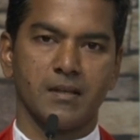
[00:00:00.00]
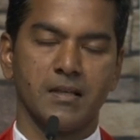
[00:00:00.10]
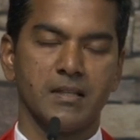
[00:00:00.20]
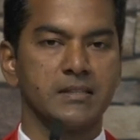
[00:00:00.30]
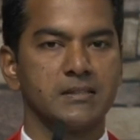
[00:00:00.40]

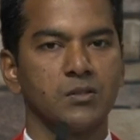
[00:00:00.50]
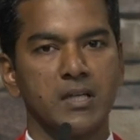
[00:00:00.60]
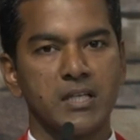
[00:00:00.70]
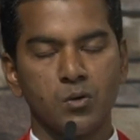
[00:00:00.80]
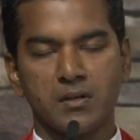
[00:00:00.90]
In this
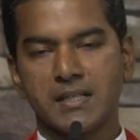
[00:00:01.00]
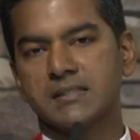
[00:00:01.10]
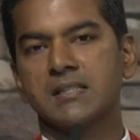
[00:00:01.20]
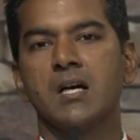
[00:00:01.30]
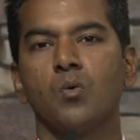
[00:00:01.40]
Holy
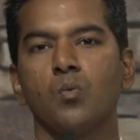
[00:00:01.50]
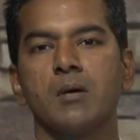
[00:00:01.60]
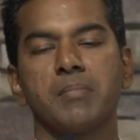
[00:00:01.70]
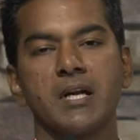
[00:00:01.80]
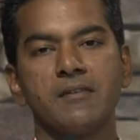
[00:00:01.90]
Eucharist, we
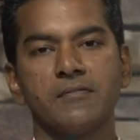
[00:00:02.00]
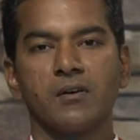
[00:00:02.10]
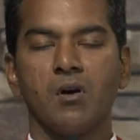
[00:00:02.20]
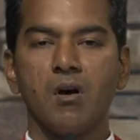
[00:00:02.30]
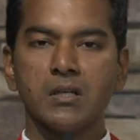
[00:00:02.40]
pray for
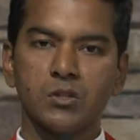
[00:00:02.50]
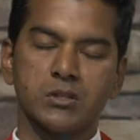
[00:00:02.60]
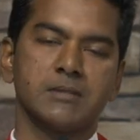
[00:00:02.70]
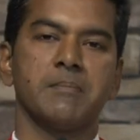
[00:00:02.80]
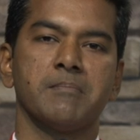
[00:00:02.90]
all
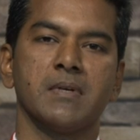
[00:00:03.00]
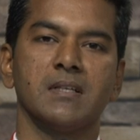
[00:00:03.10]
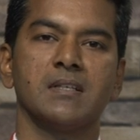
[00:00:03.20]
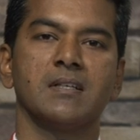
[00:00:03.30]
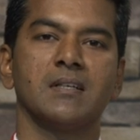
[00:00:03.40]
those people
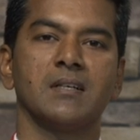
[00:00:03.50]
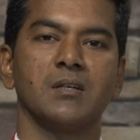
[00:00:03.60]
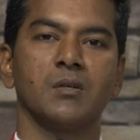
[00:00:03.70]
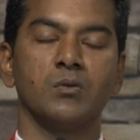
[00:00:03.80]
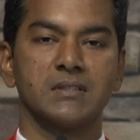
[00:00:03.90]

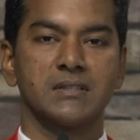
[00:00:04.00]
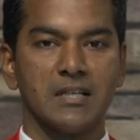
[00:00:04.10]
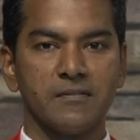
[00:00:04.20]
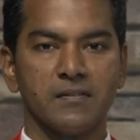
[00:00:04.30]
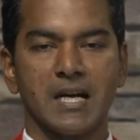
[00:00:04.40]
who
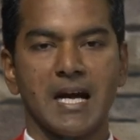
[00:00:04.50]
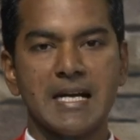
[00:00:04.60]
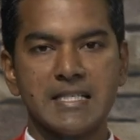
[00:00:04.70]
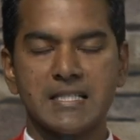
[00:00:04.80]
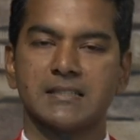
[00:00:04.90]
suffer
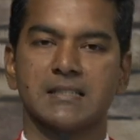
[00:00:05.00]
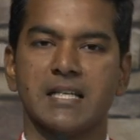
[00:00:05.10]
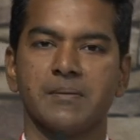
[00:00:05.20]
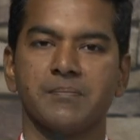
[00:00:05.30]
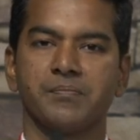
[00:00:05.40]

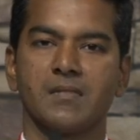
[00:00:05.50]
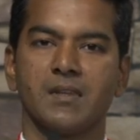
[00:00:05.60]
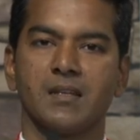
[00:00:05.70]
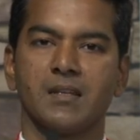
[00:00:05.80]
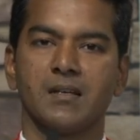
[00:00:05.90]
unjustly,
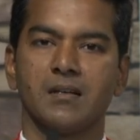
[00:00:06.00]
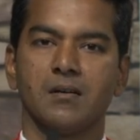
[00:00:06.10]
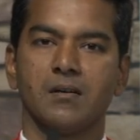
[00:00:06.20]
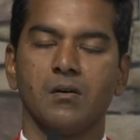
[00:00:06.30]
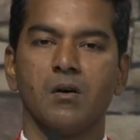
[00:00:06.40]

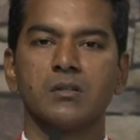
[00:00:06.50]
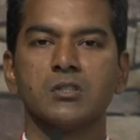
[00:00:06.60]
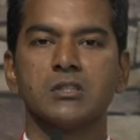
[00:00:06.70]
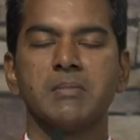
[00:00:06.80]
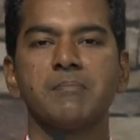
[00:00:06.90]
all
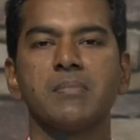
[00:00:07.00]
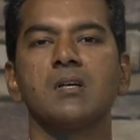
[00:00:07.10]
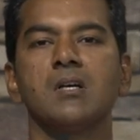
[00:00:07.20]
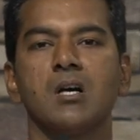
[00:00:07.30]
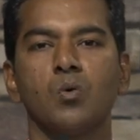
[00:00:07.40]
those
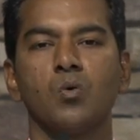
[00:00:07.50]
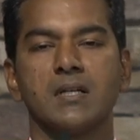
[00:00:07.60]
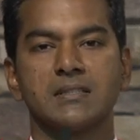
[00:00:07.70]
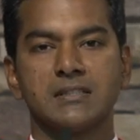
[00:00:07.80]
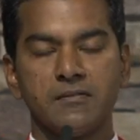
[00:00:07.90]
people who are
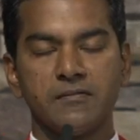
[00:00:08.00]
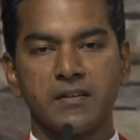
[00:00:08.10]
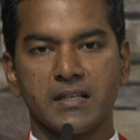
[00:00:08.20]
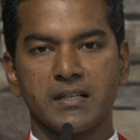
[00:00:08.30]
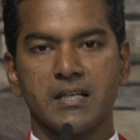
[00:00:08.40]

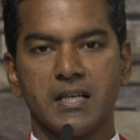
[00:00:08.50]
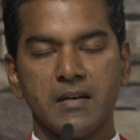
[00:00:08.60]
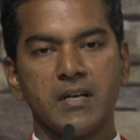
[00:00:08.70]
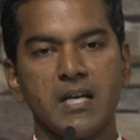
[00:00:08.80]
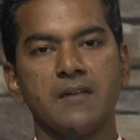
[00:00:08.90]
suffering
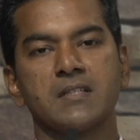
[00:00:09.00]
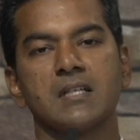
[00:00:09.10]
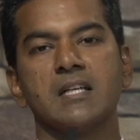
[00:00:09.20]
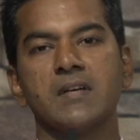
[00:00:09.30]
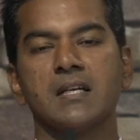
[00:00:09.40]
even after
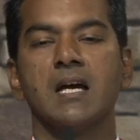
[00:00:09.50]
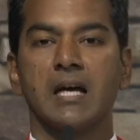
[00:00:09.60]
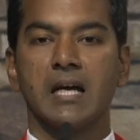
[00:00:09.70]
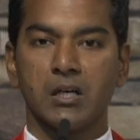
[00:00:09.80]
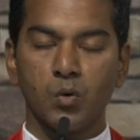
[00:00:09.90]
living
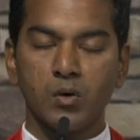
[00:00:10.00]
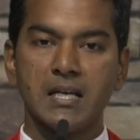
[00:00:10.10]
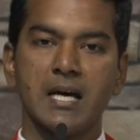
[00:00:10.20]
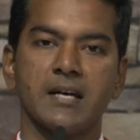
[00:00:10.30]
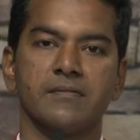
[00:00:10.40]
a holy
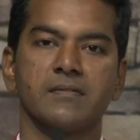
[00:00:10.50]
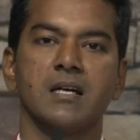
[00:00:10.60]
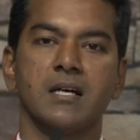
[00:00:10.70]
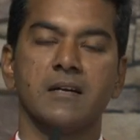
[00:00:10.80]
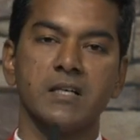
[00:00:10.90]
life,
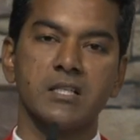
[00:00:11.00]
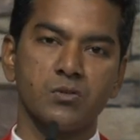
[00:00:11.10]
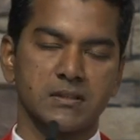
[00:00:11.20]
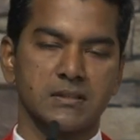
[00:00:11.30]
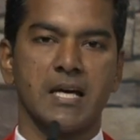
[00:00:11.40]
a
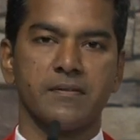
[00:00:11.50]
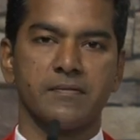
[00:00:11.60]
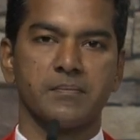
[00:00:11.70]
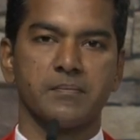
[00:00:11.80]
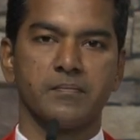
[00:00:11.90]
virtuous life.